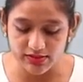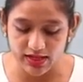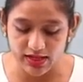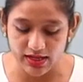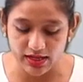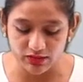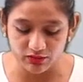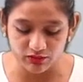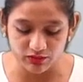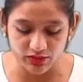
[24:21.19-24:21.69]

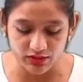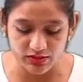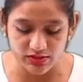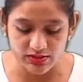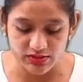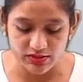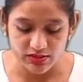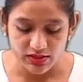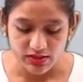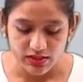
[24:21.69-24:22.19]

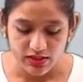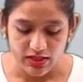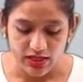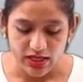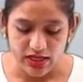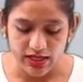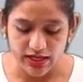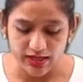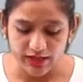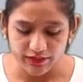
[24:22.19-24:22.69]
elephants
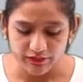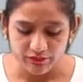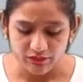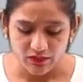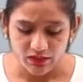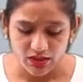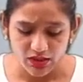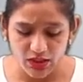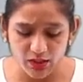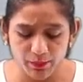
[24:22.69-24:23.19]
and
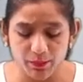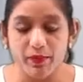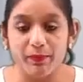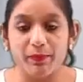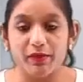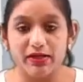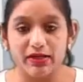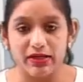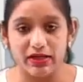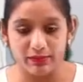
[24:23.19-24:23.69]

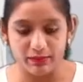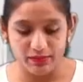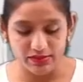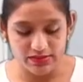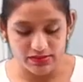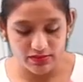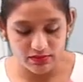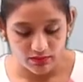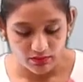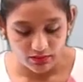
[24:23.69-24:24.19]

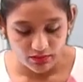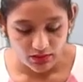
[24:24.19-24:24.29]
hippopotamus